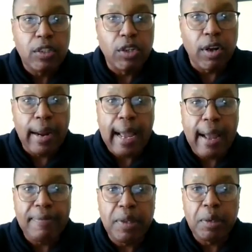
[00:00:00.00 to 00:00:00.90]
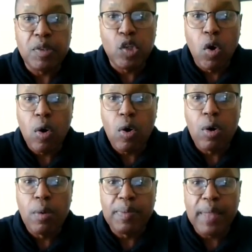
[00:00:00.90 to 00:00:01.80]
you're going to have to
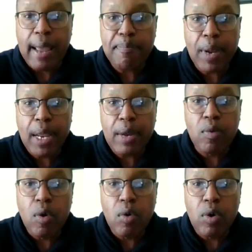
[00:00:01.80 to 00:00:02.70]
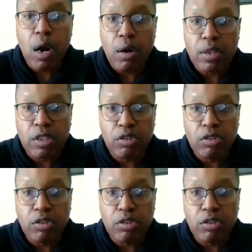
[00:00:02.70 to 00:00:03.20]
absorb that payroll cost.